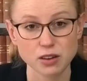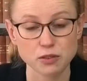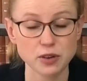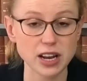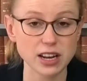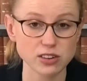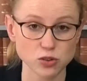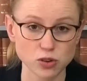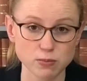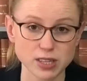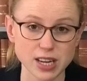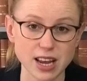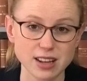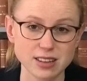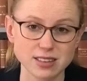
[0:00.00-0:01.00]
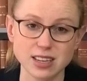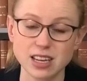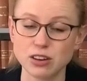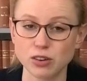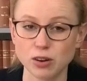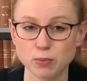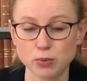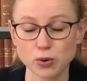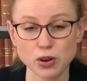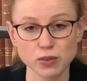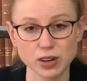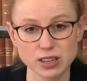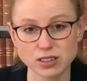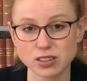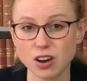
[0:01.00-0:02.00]
failure to obtain senior
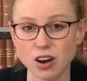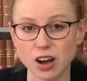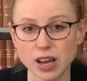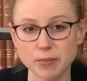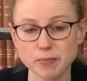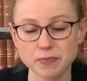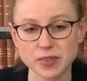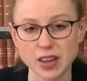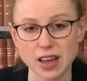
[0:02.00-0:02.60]
approval in time,